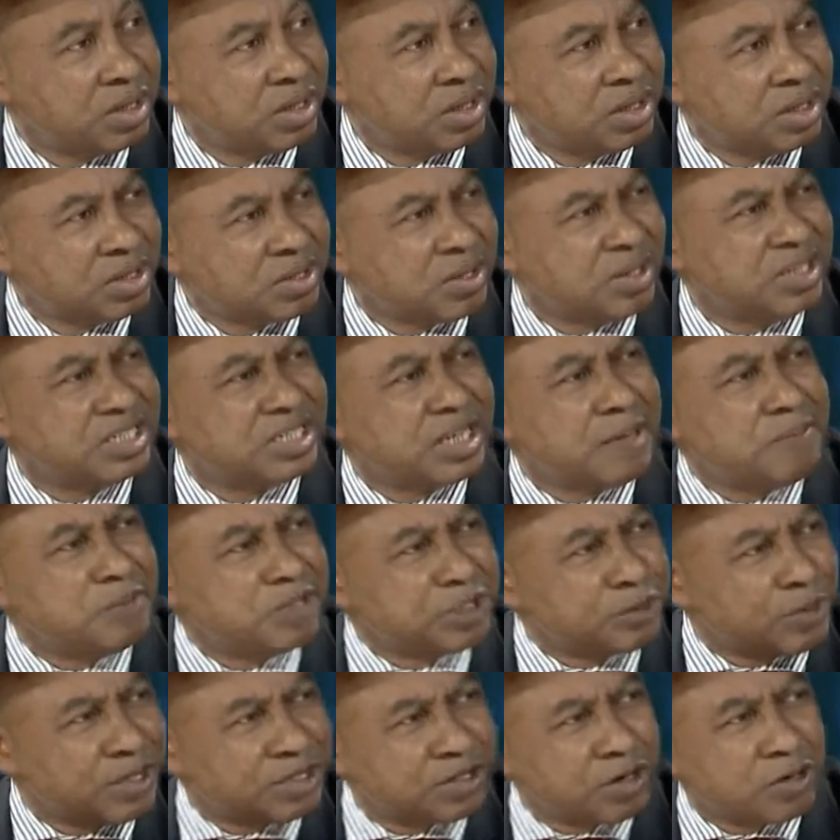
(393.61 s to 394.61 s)
So it's a
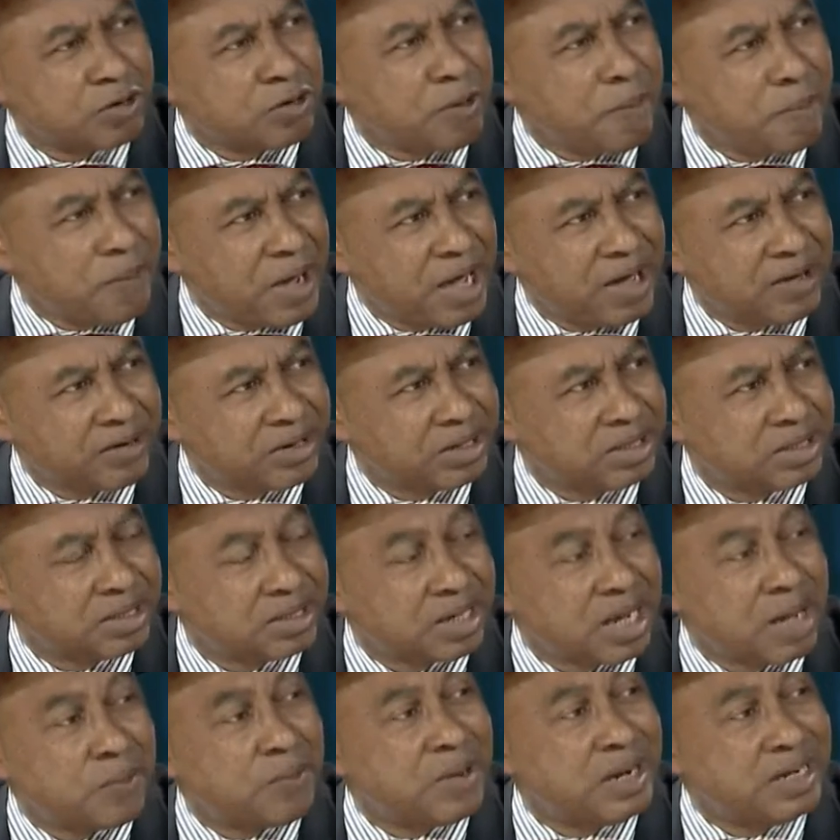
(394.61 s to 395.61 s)
misplacement of priority.
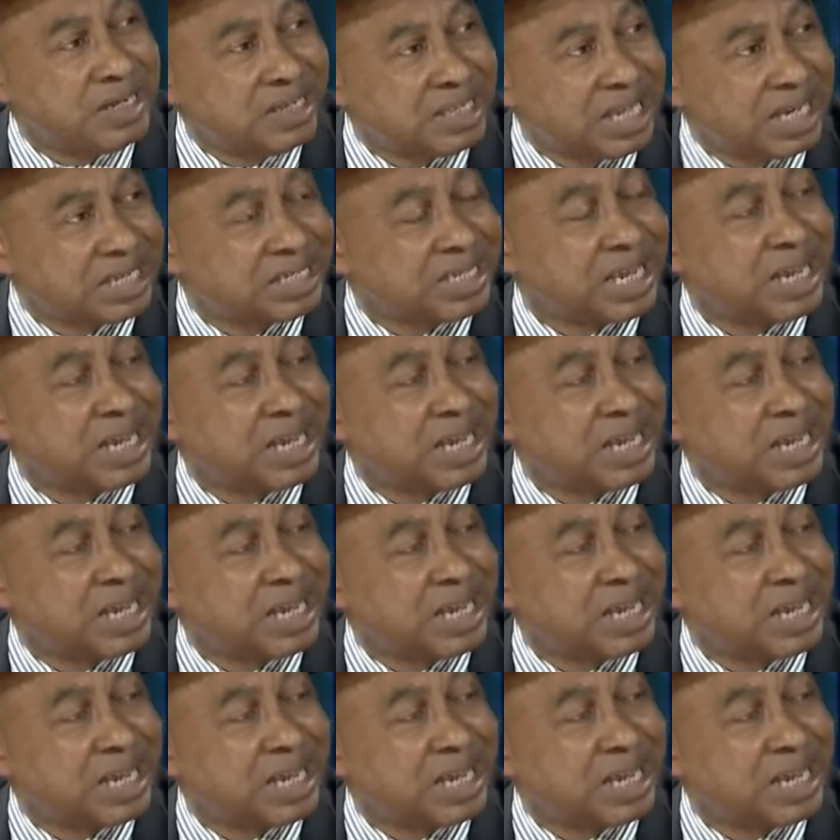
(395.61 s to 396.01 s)
Our leaders